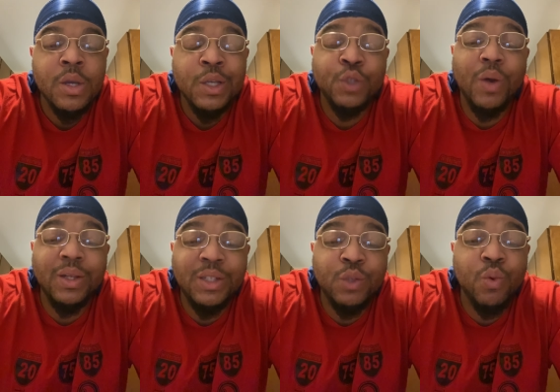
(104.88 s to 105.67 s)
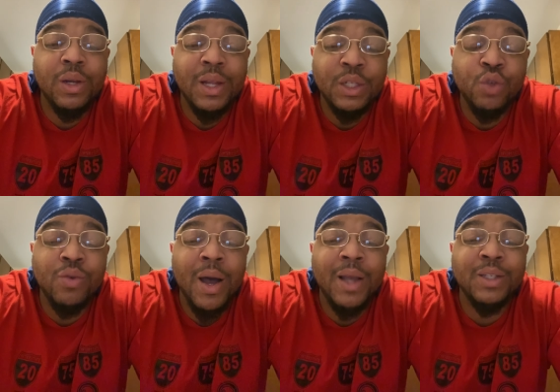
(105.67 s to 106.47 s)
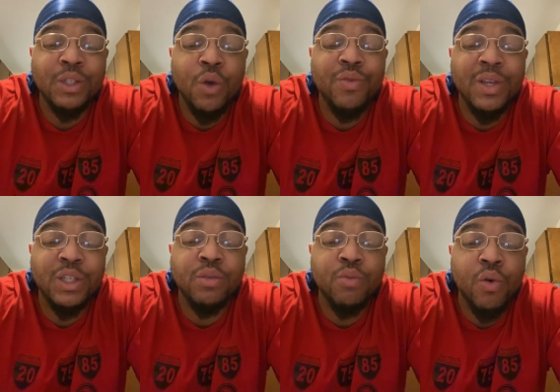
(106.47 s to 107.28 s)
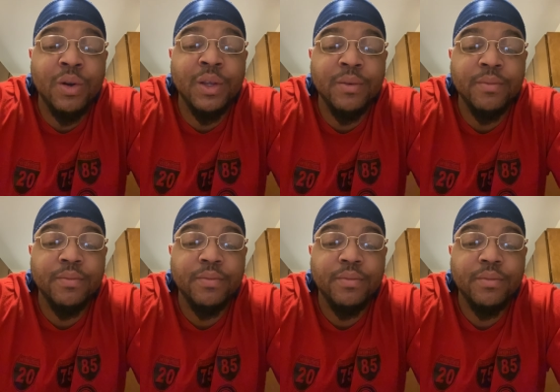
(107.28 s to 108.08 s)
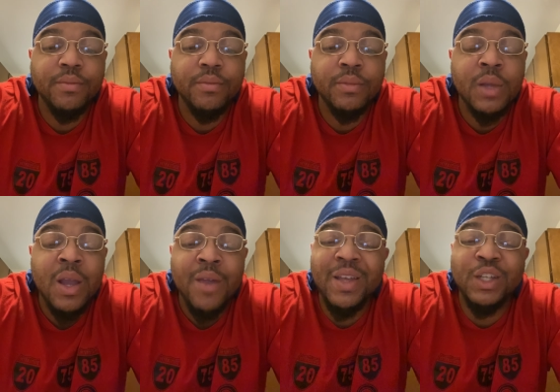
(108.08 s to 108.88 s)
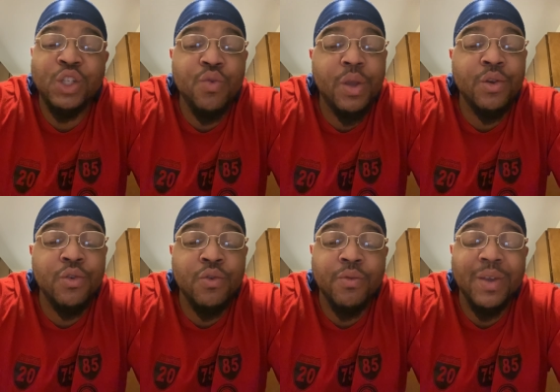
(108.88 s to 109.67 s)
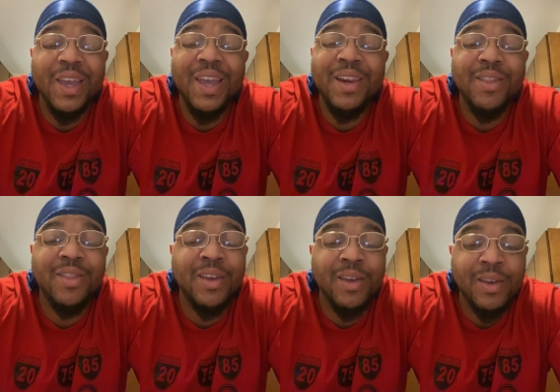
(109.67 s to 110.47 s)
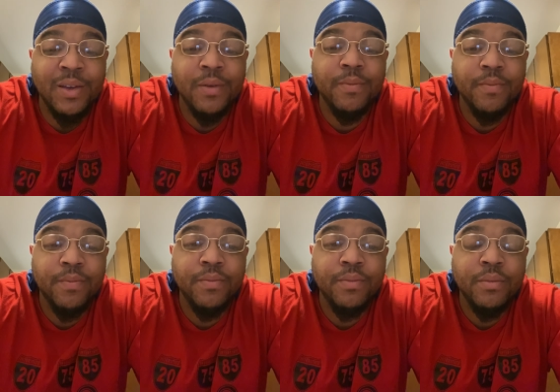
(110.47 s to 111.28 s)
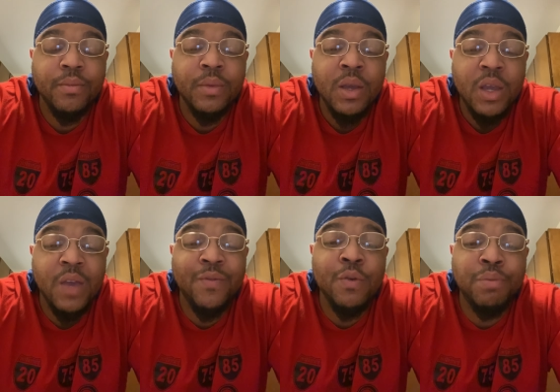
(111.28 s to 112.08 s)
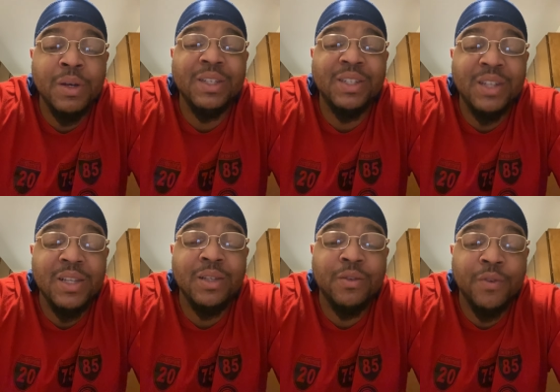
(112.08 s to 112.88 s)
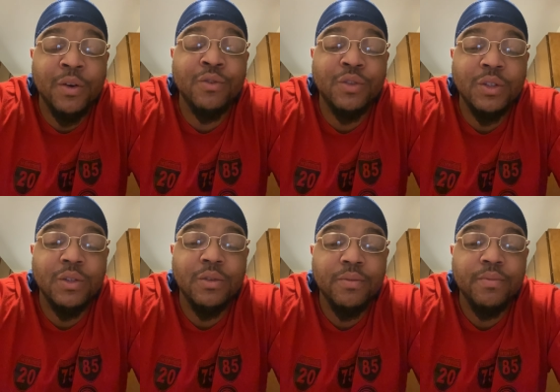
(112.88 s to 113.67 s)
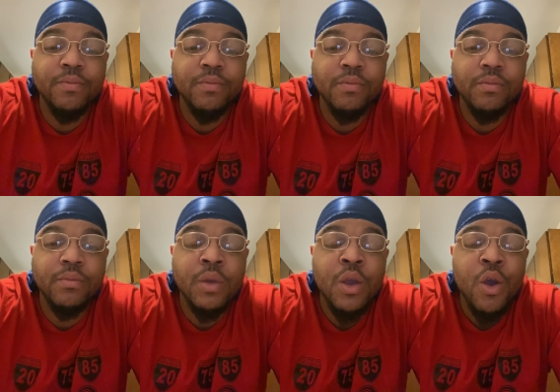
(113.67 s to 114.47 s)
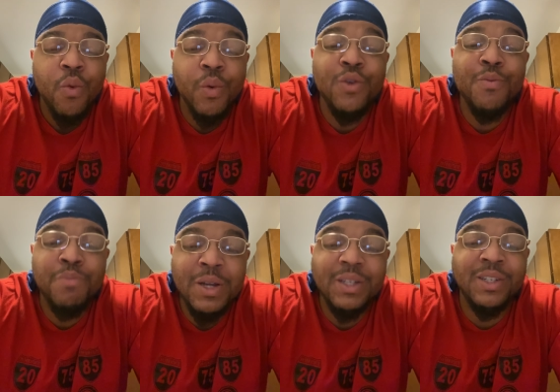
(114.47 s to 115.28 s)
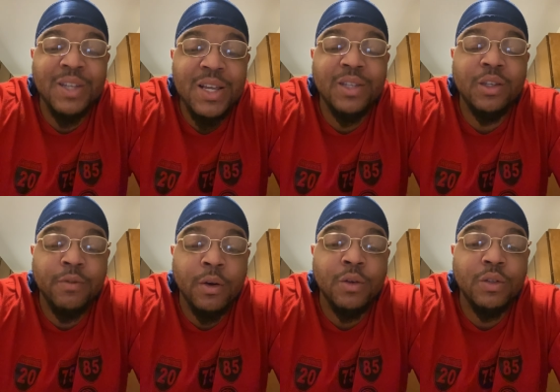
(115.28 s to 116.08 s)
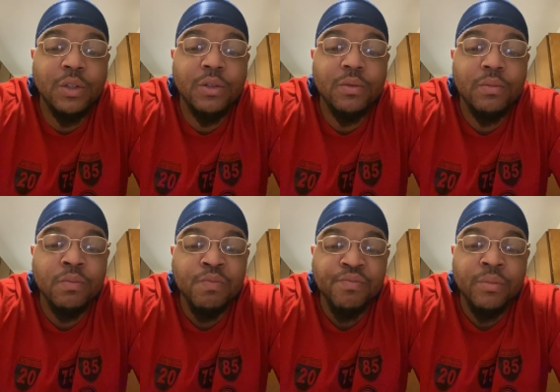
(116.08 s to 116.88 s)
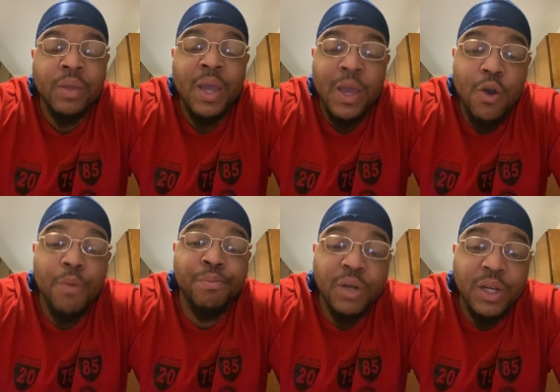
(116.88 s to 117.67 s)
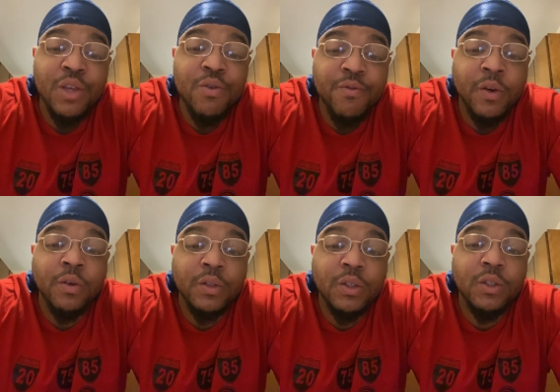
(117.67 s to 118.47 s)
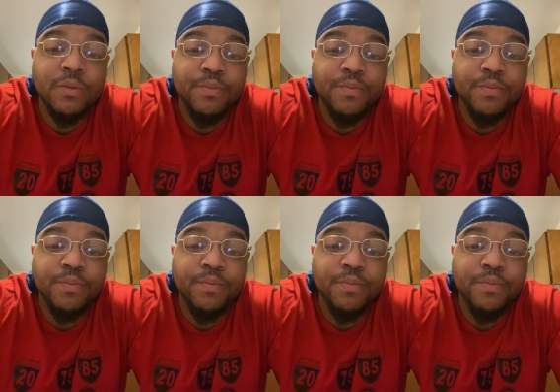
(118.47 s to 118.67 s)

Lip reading: So I just want to let you guys know this morning that you can do anything if you put Jesus first. When you put Jesus first, he'll put you first.